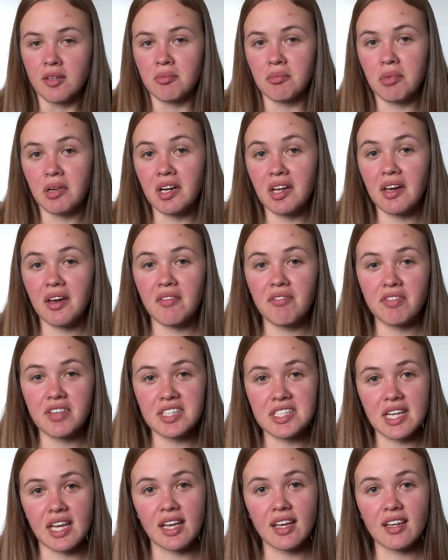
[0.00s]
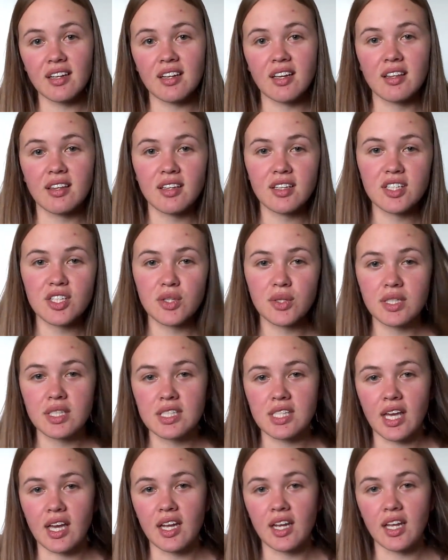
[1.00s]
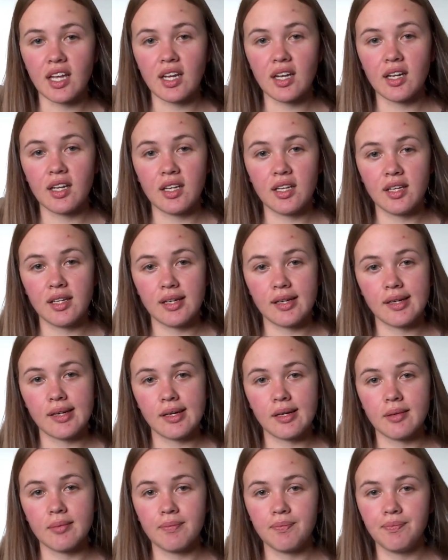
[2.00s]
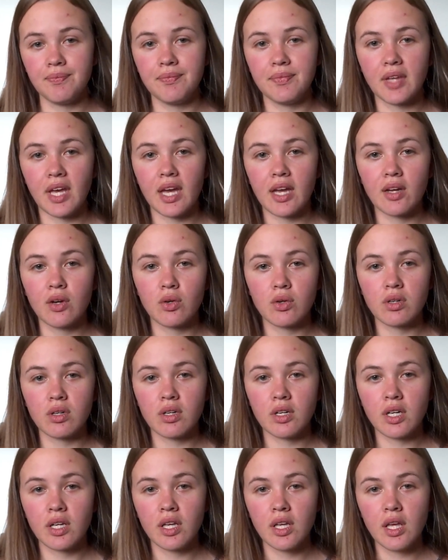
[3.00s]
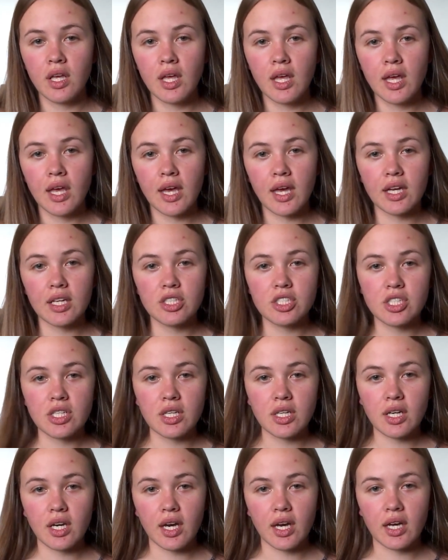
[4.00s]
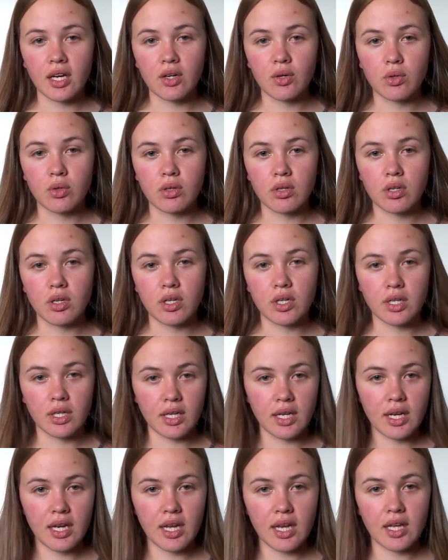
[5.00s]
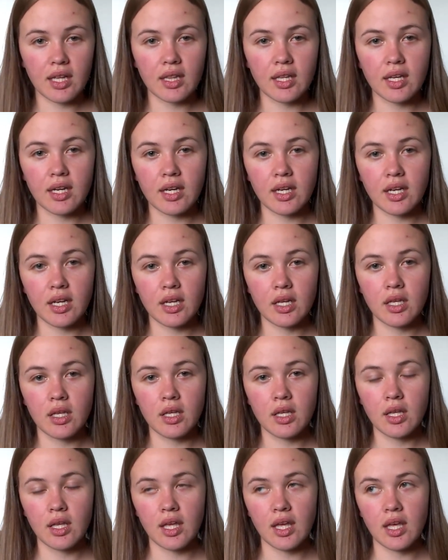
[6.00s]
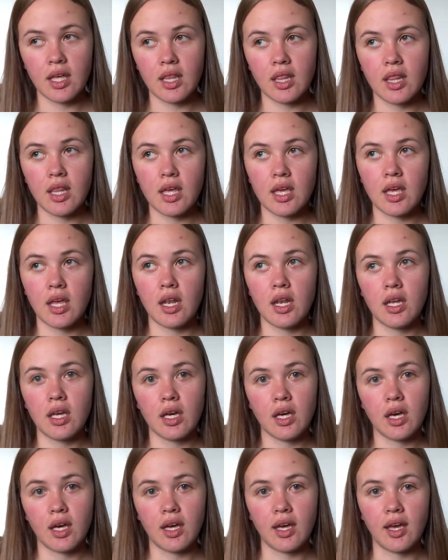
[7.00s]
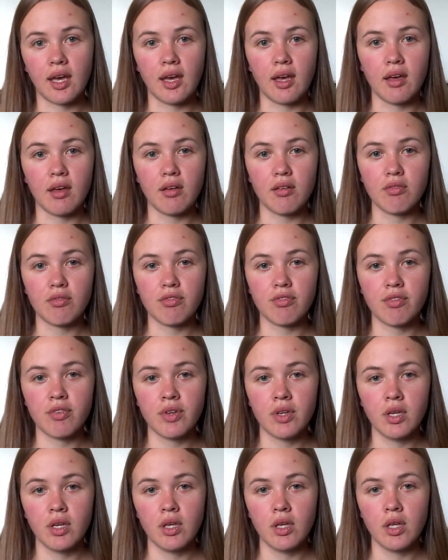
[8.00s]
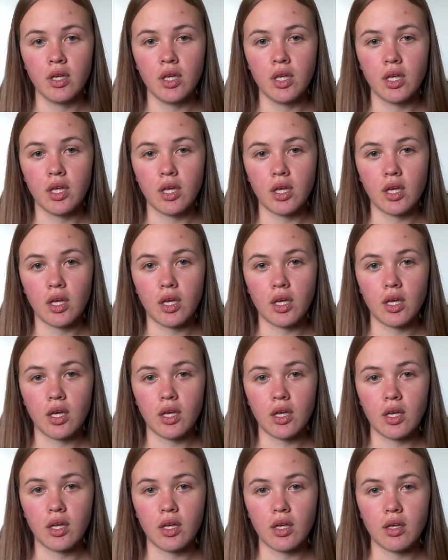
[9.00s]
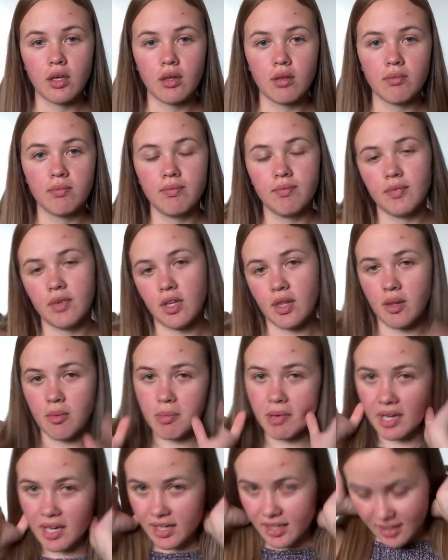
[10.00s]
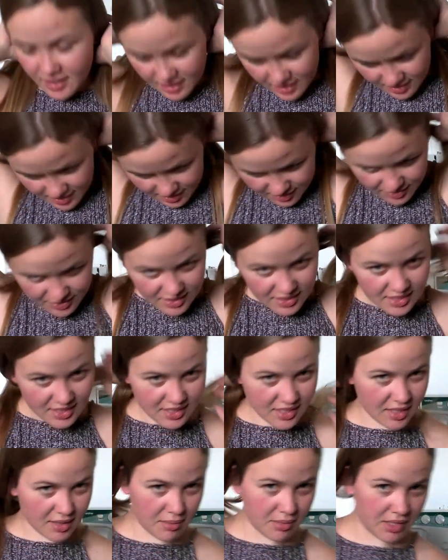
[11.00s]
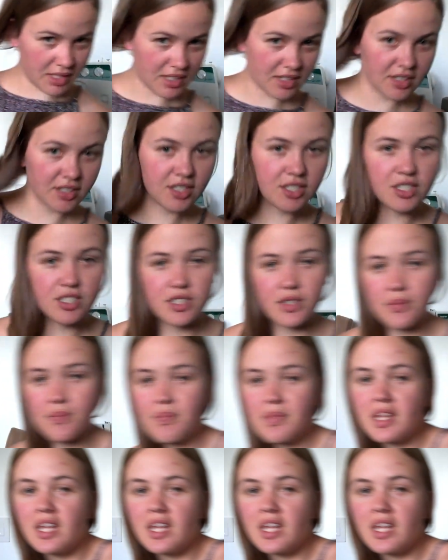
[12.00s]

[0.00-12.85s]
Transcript: pretty comfy tank, nothing too exciting. I-cord edging, I-cord neckline, and then I have on the back, this is gonna be hard to show,